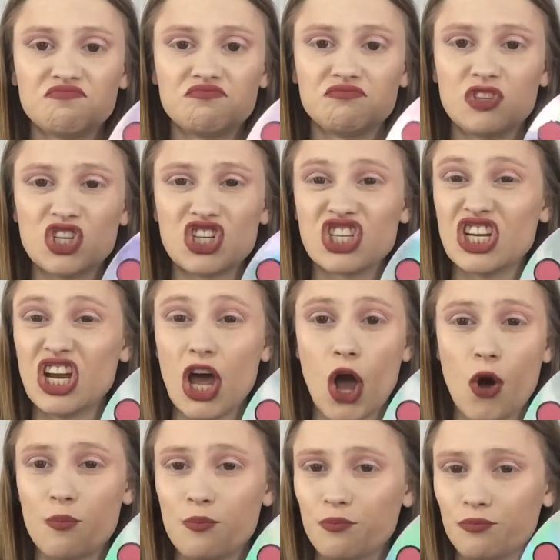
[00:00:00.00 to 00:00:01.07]
Just a
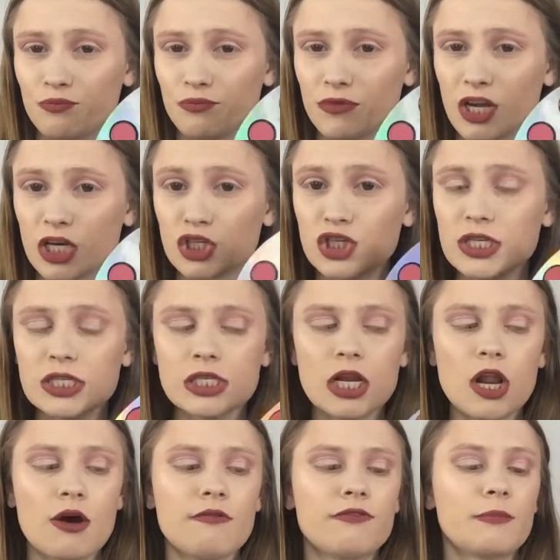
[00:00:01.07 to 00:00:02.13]
no. Just a
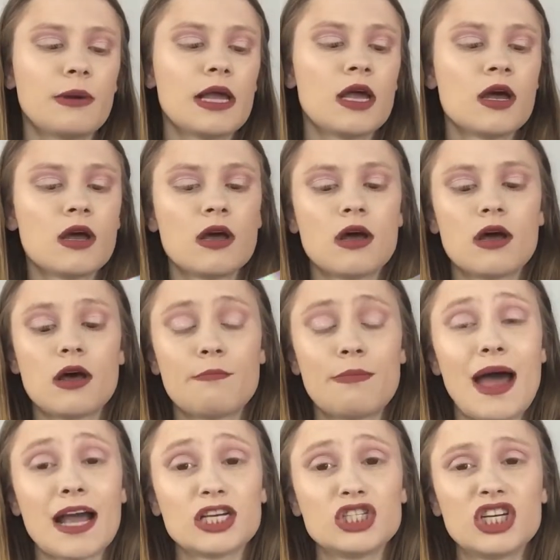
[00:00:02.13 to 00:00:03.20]
no for me.
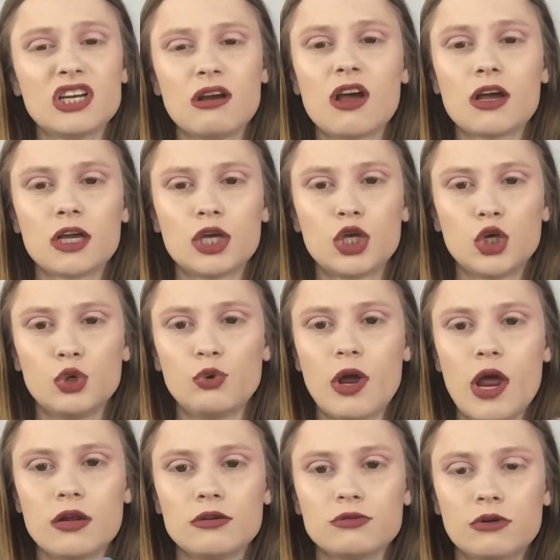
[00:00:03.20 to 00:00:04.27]
Packaging, cute
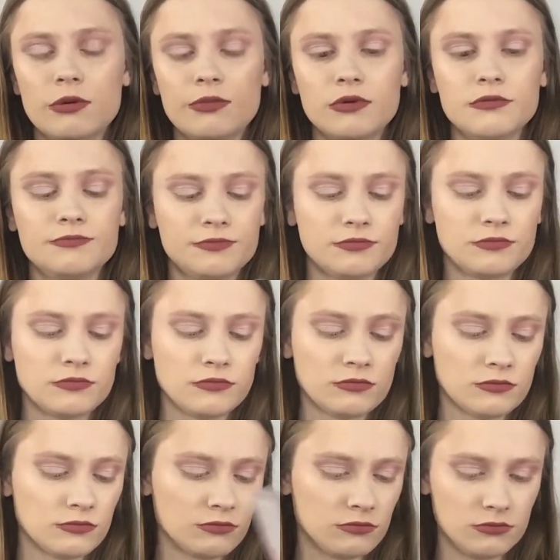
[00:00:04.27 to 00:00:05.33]
and adorable,
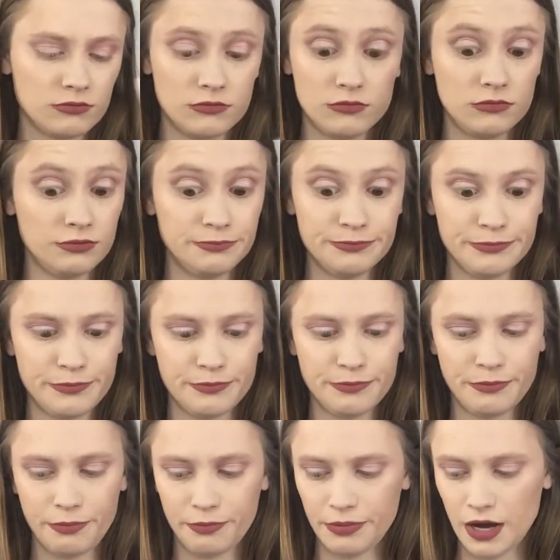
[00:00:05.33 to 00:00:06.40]

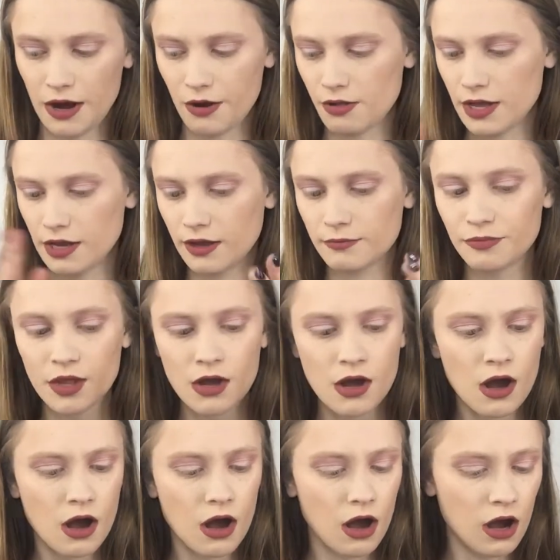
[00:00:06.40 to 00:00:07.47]
but I don't like
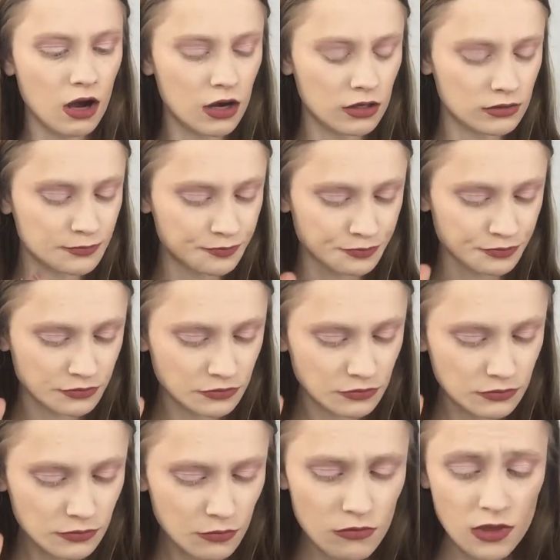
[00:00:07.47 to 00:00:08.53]
it.
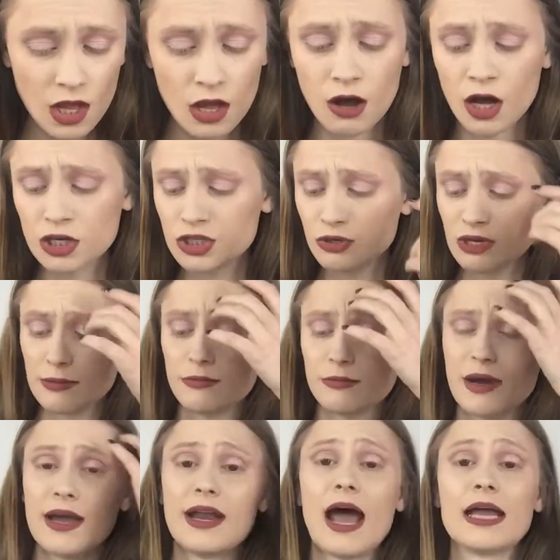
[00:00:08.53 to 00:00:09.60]
Also, keep in
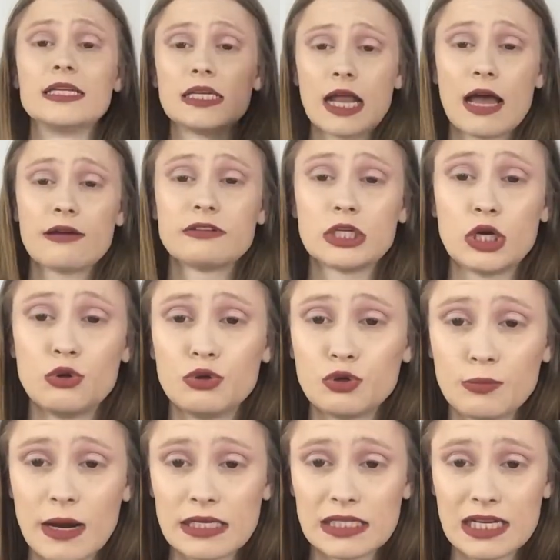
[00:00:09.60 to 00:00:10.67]
mind, I did have to go through
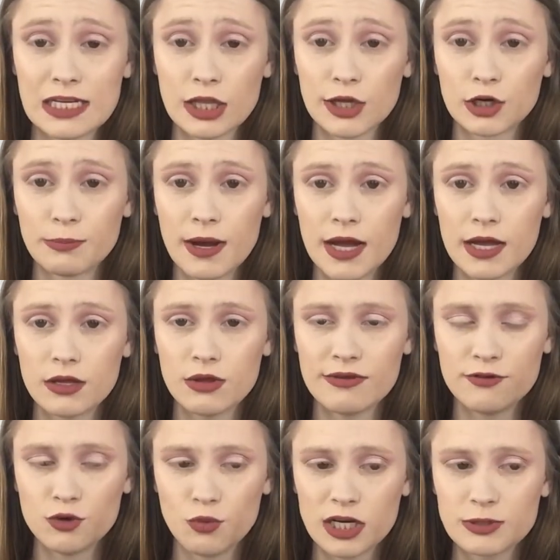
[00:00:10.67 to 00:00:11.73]
my declutter pile. If
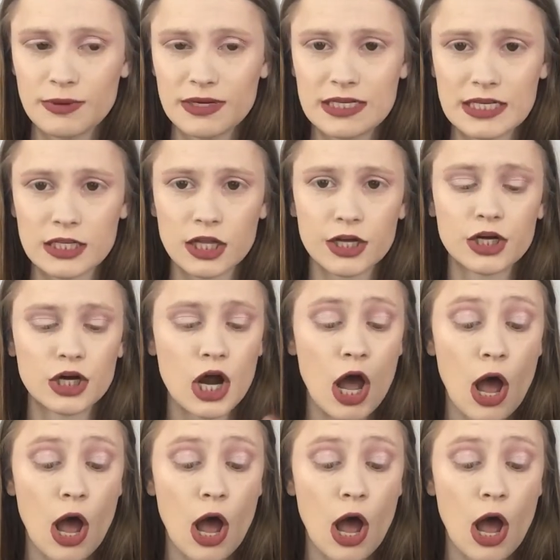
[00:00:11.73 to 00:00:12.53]
you watch my declutter,